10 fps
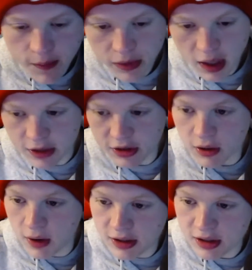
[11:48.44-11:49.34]
And
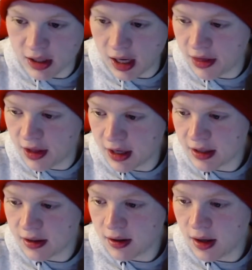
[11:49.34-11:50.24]
so I
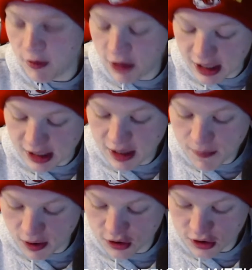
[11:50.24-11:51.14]
think if they can
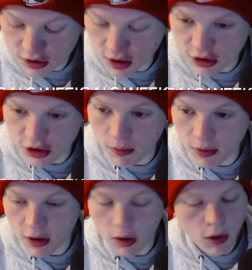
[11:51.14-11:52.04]
get pressure on Joe
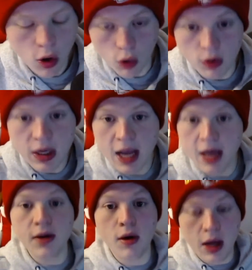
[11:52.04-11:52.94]
Burrow, who
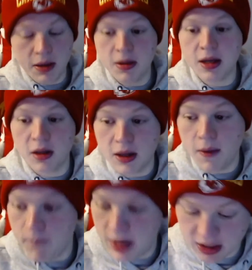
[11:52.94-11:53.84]
can
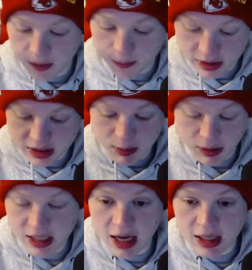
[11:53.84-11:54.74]
admittedly make some
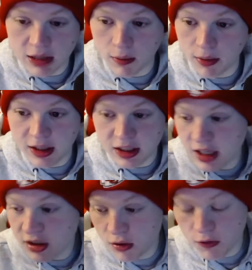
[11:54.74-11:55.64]
spectacular plays,
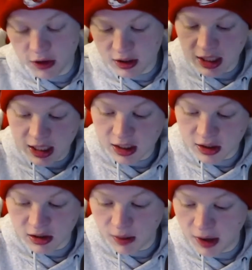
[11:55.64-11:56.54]
that dude feels like he can
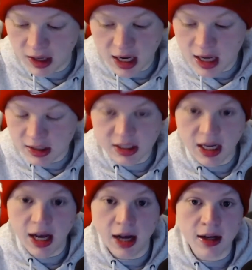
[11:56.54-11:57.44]
slip out of any
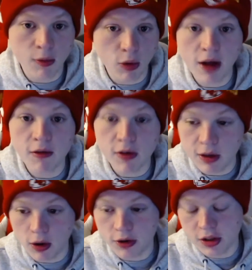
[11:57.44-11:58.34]
sack whenever
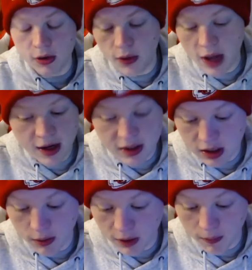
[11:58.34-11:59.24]
he wants to. That is
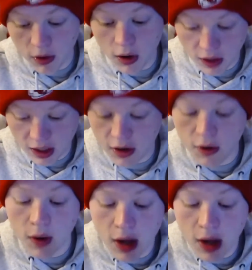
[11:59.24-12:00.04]
something Burrow can do.